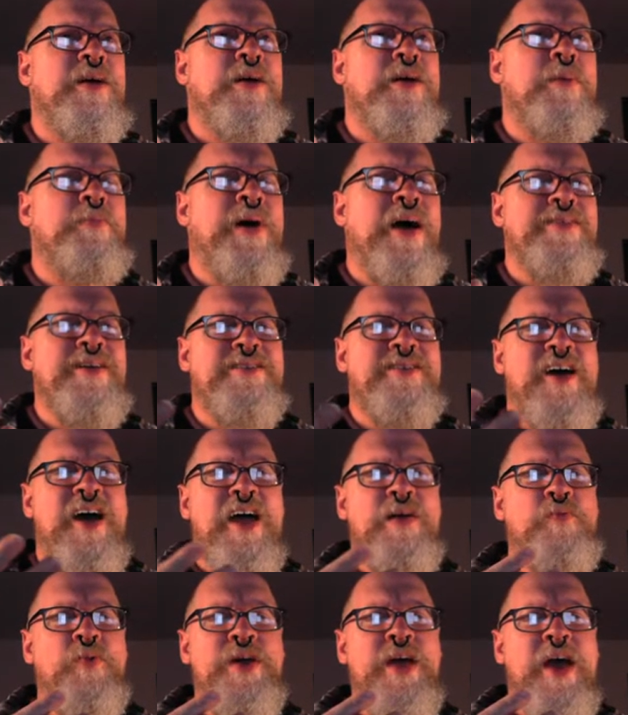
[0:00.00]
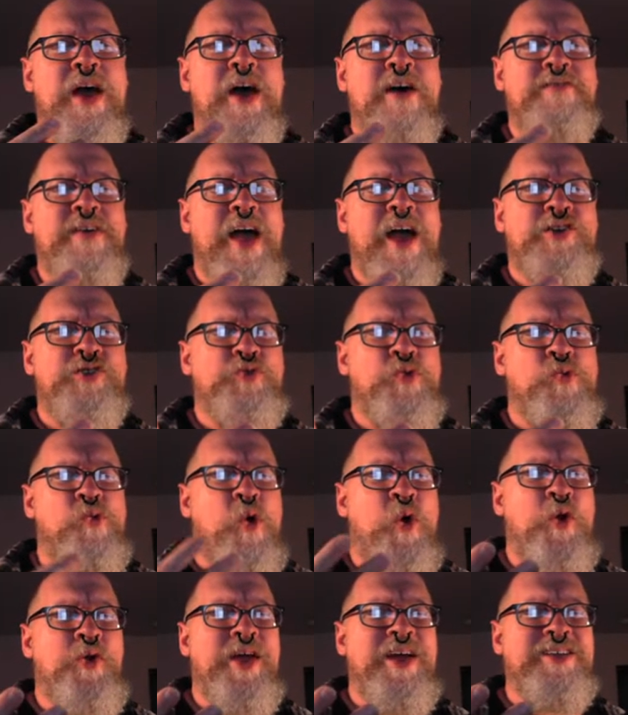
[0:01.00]
by the time we have actual
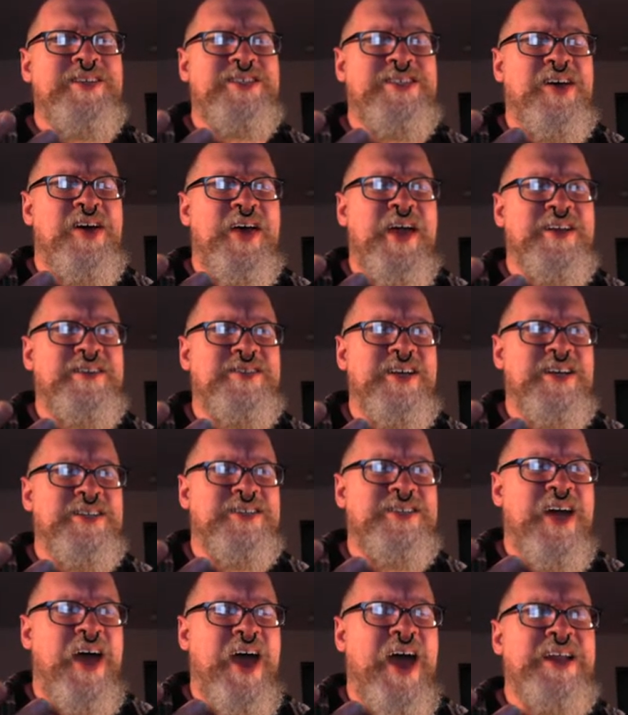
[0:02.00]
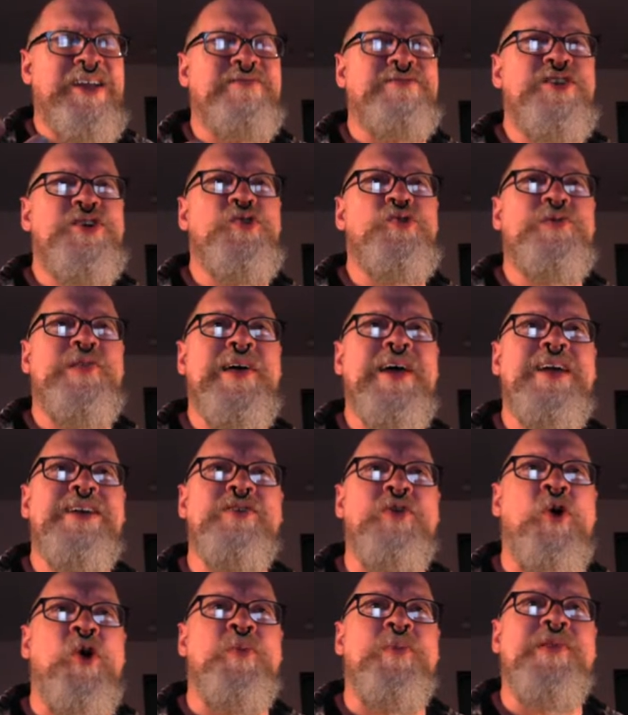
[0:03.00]
warning signs, it's kind of too late
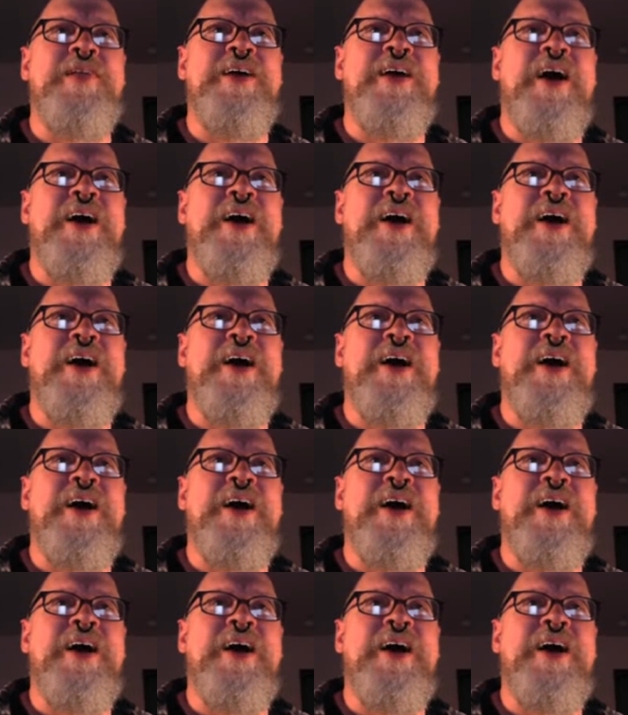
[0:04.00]
normally.